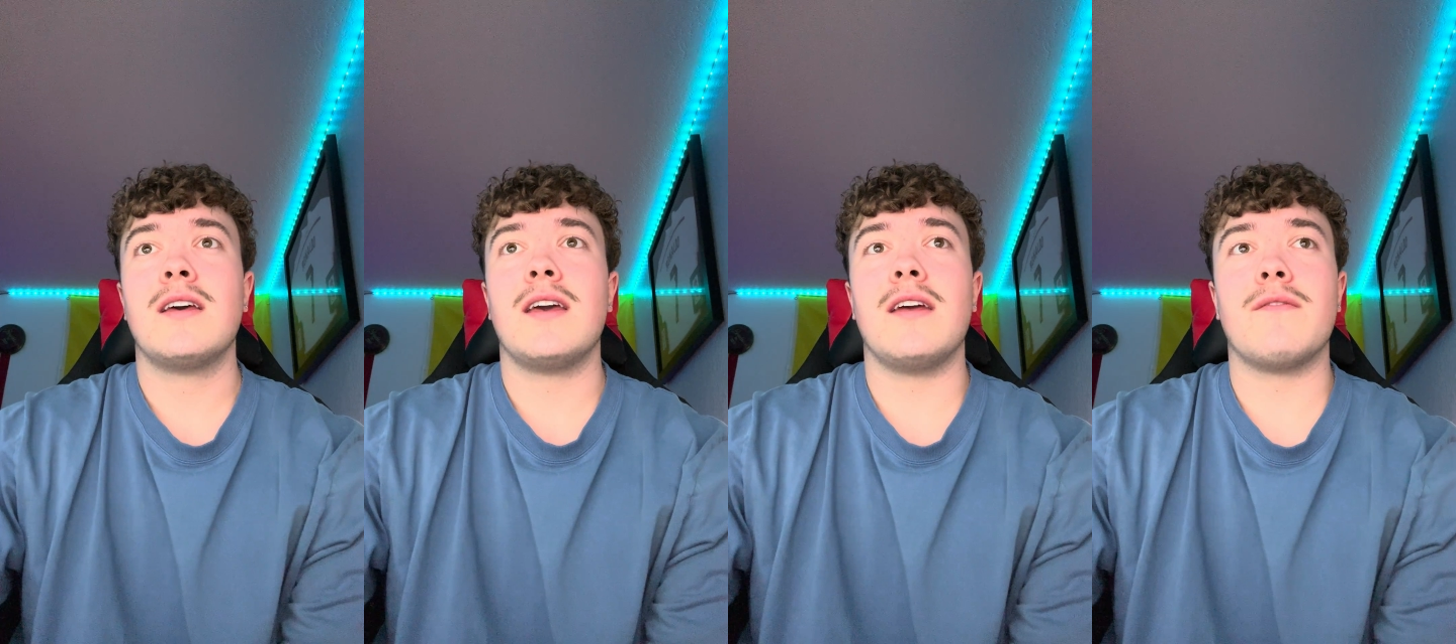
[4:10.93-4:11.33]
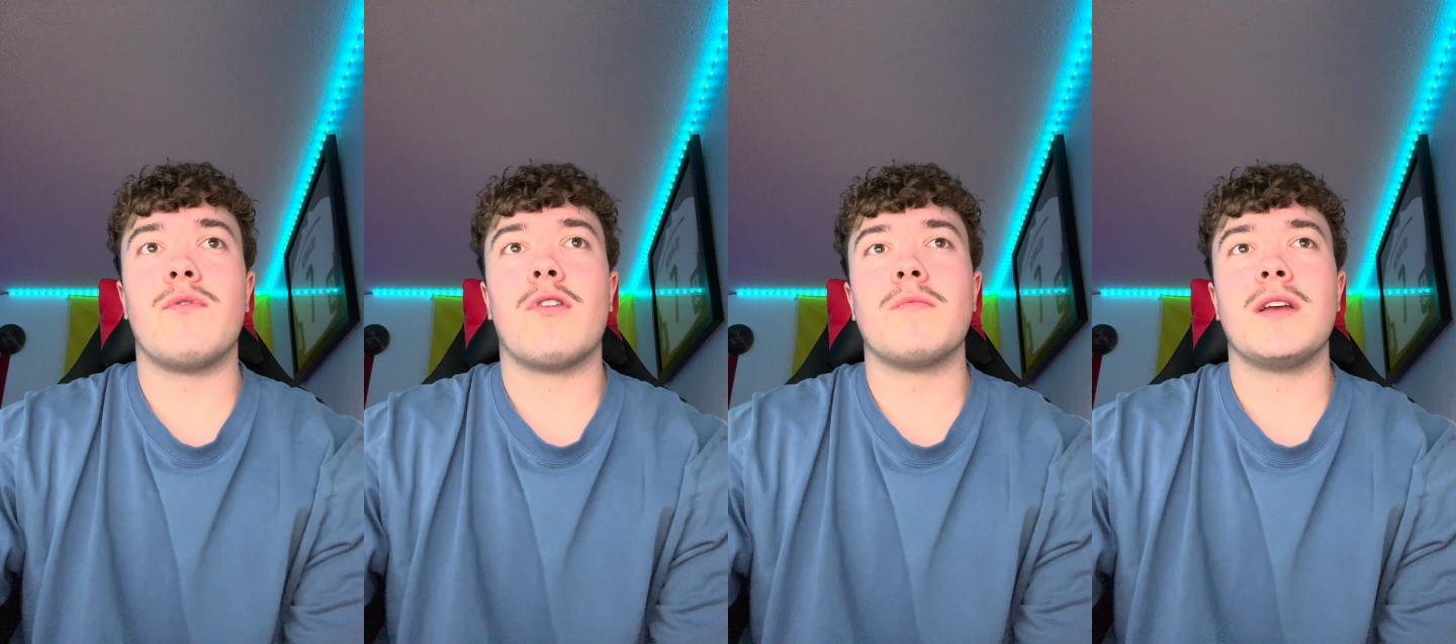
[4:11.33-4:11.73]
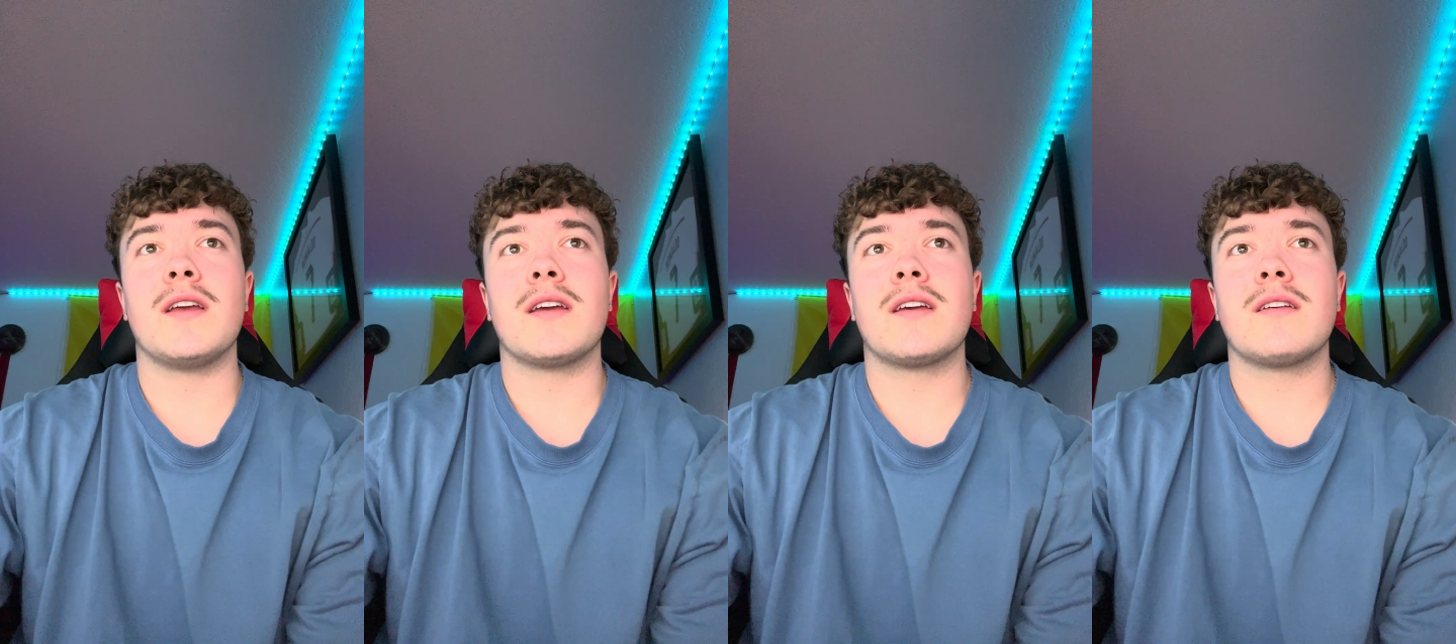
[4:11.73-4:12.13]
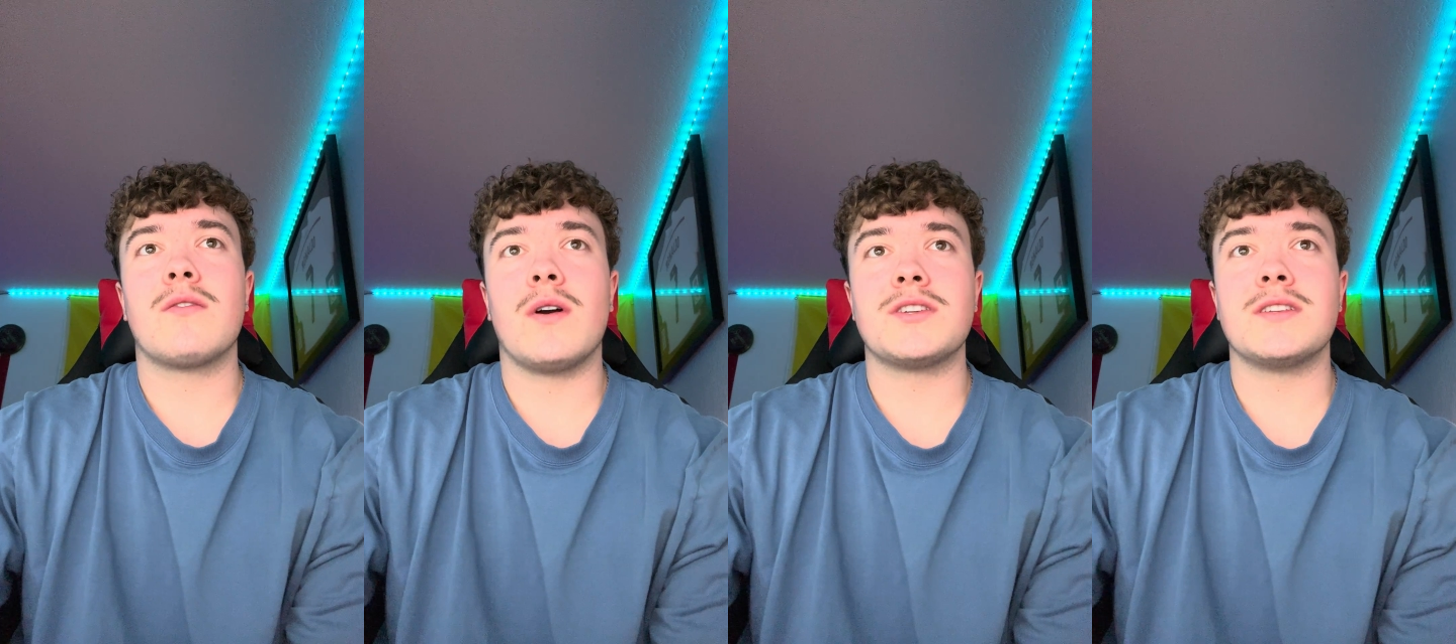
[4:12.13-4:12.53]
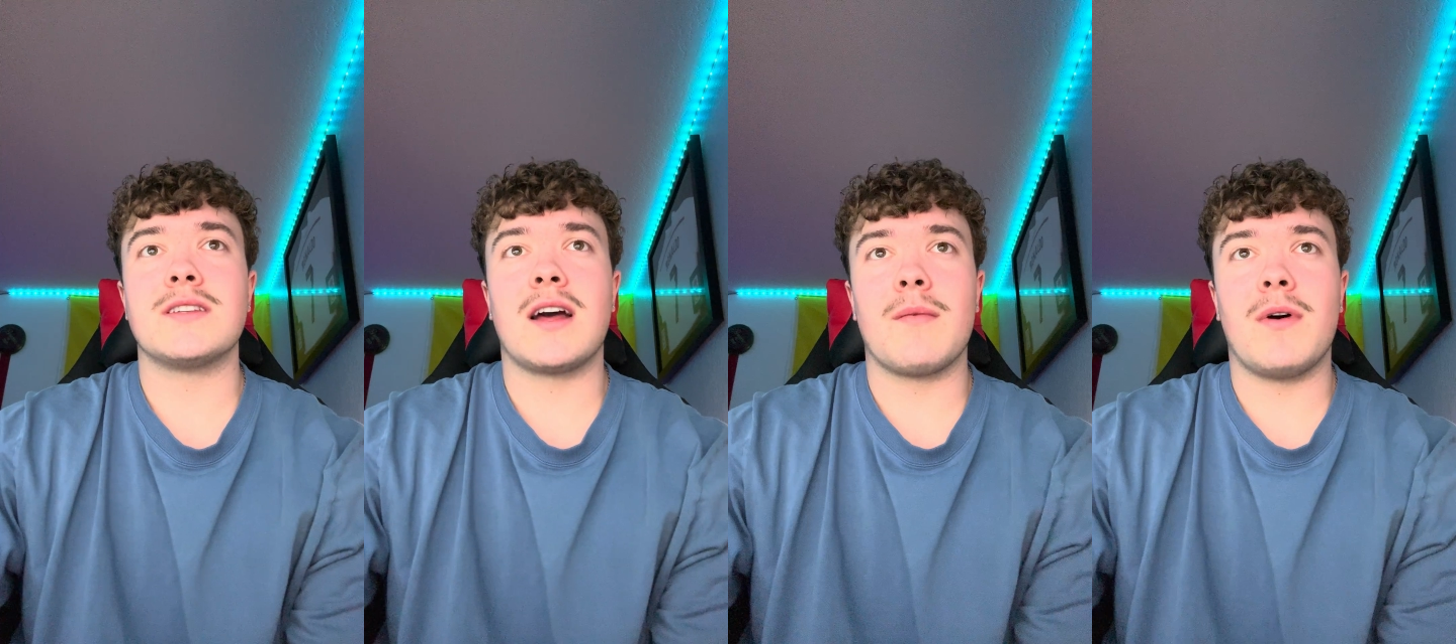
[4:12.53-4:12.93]
in forming questions
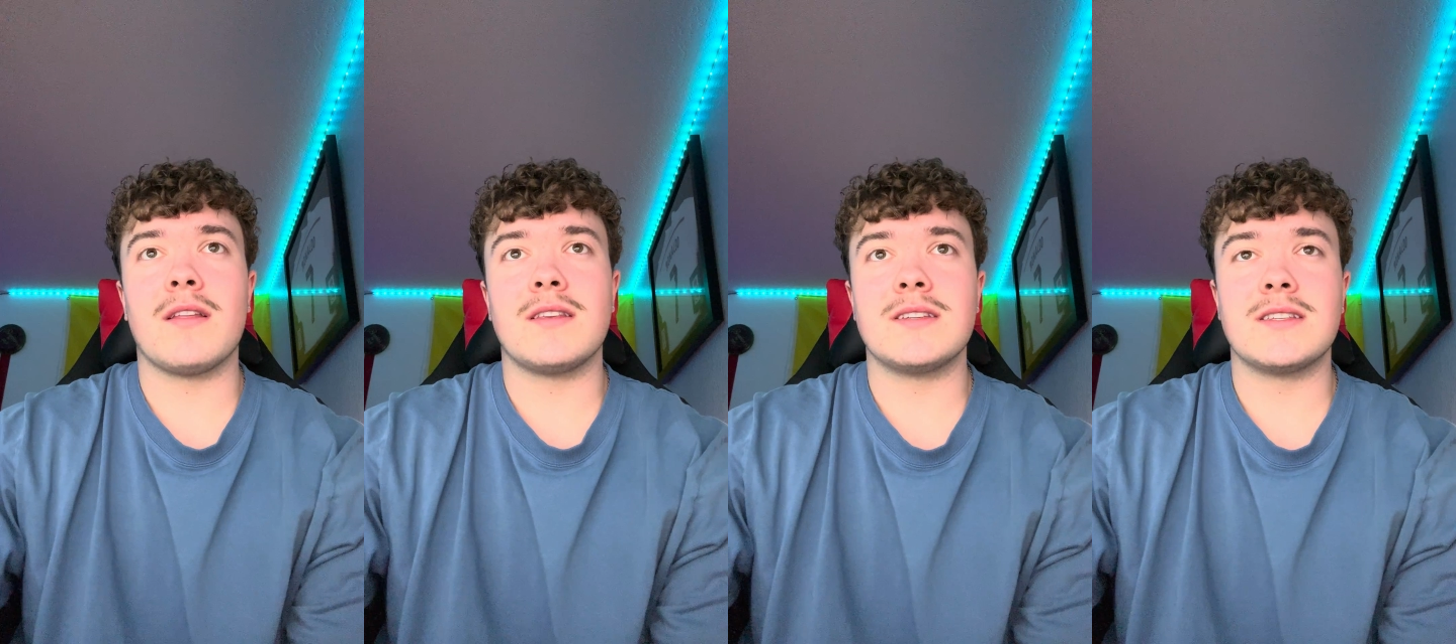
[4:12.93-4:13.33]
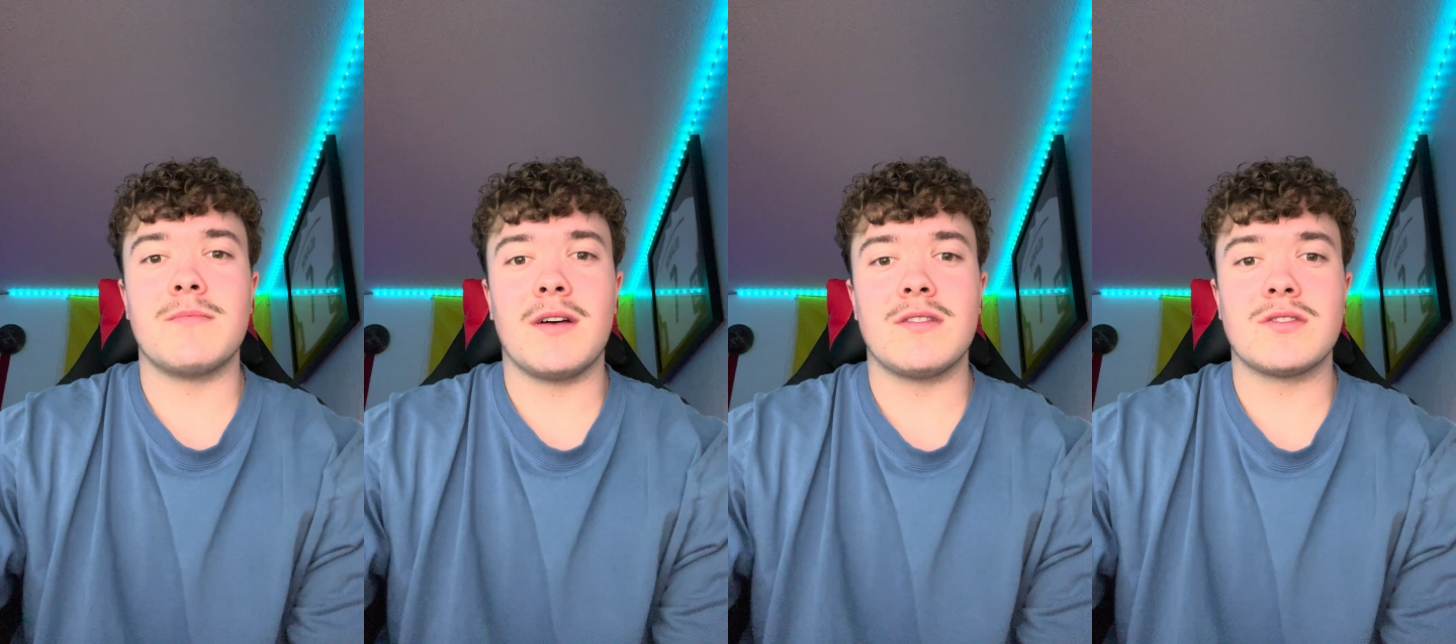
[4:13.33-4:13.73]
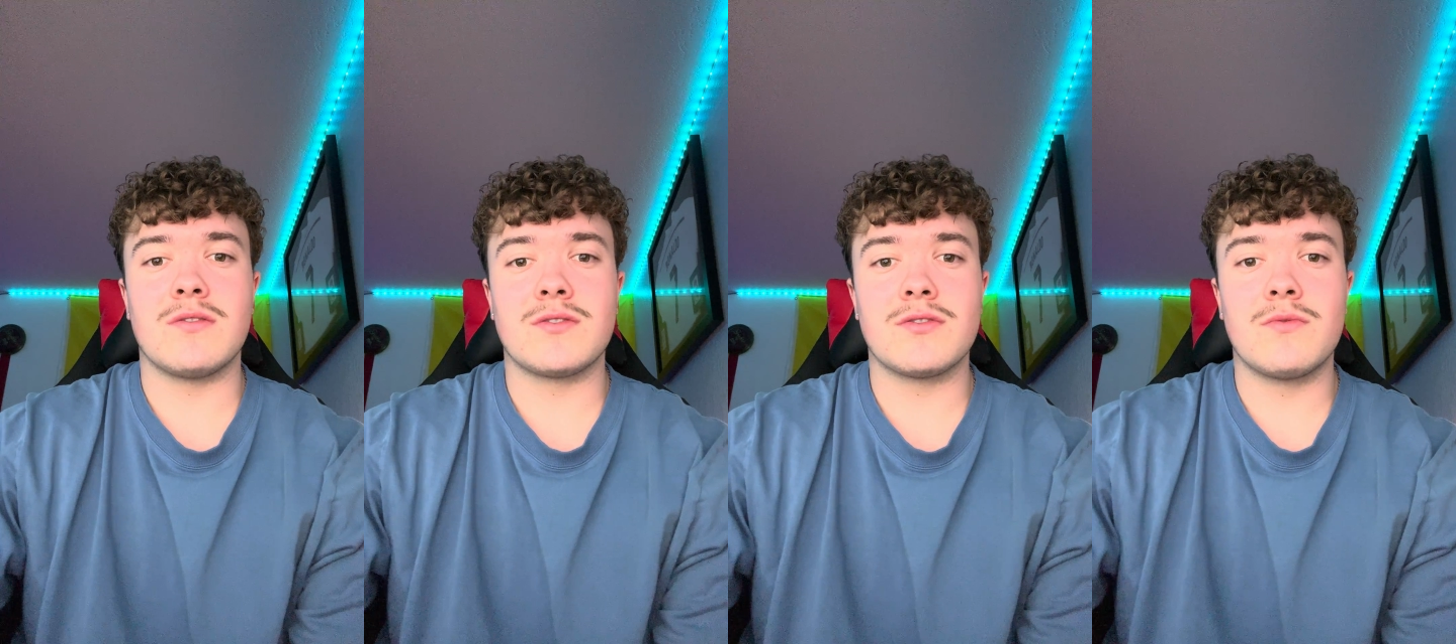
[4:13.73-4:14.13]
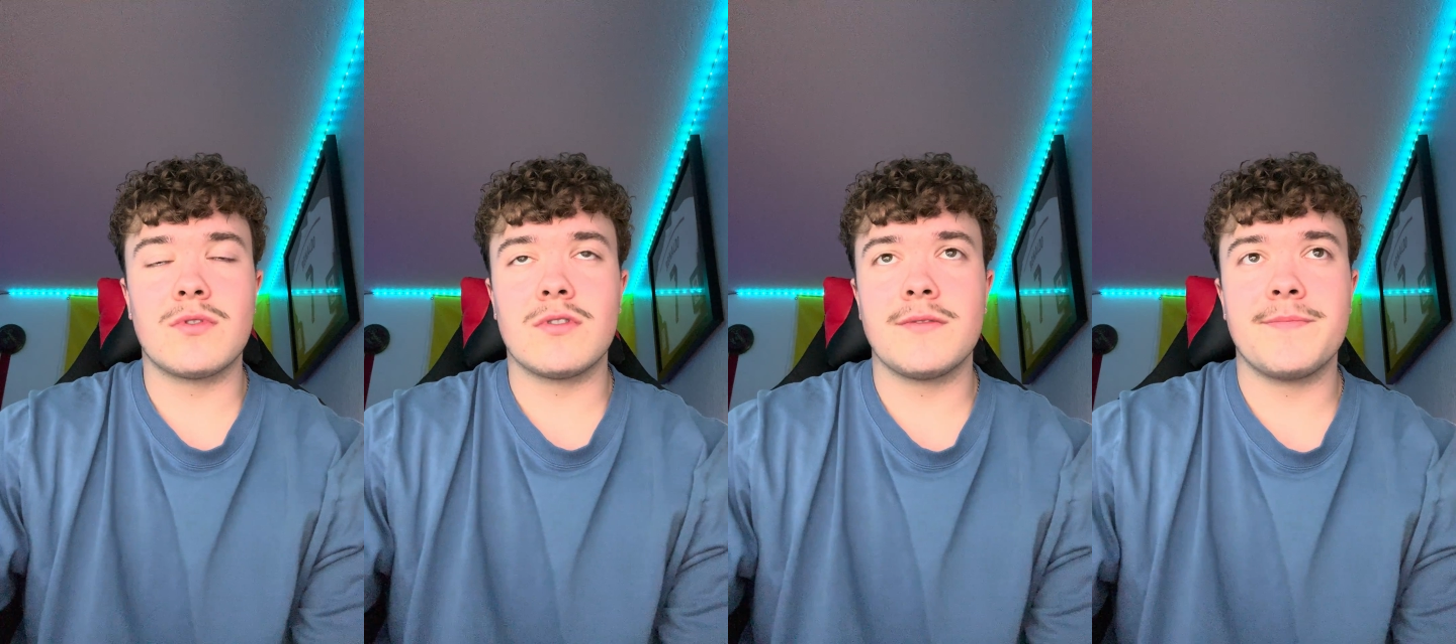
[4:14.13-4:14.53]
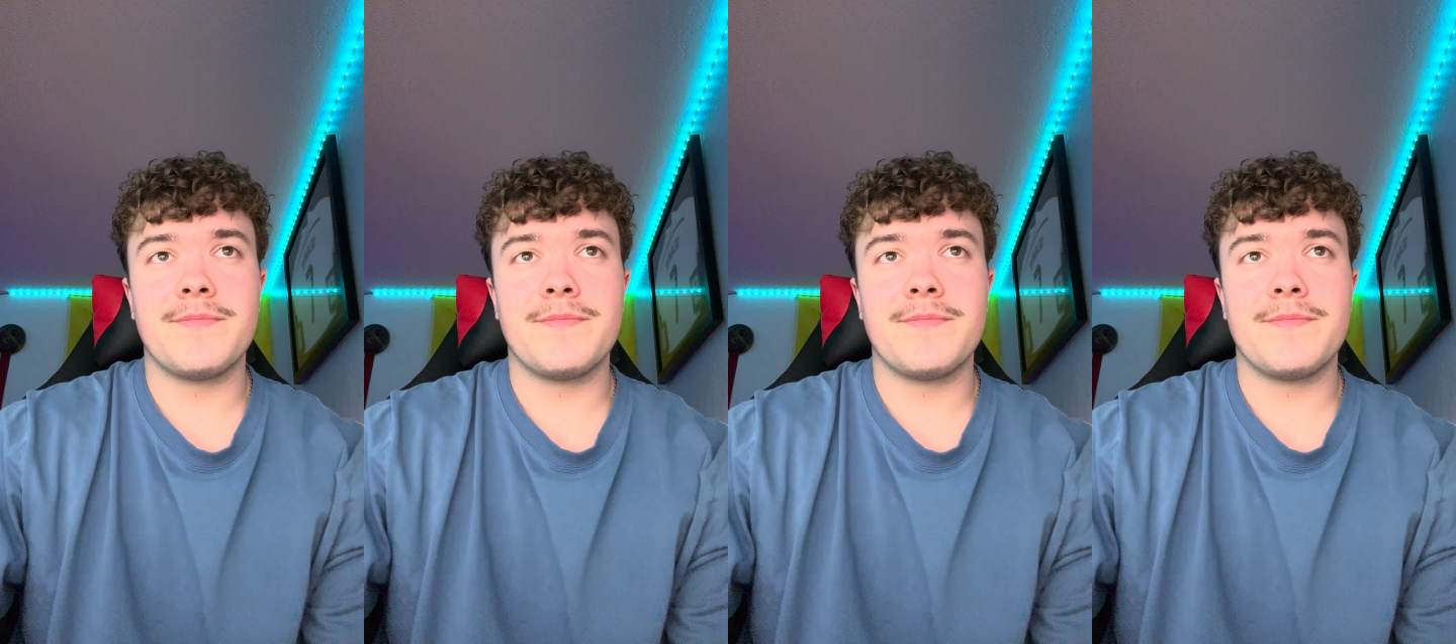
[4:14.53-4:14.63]
and hypotheses about the social world.